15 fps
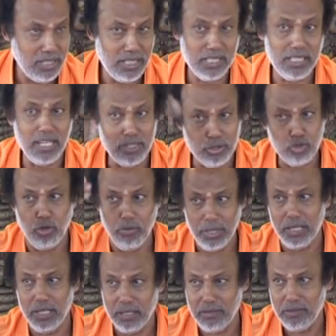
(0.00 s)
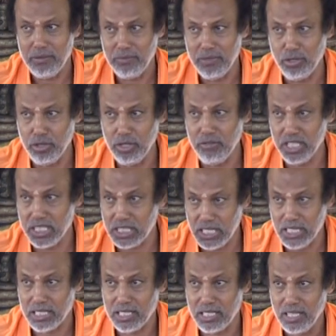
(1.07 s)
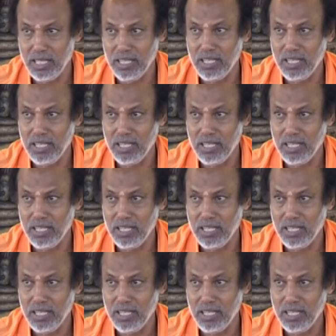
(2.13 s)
that there are so many universes,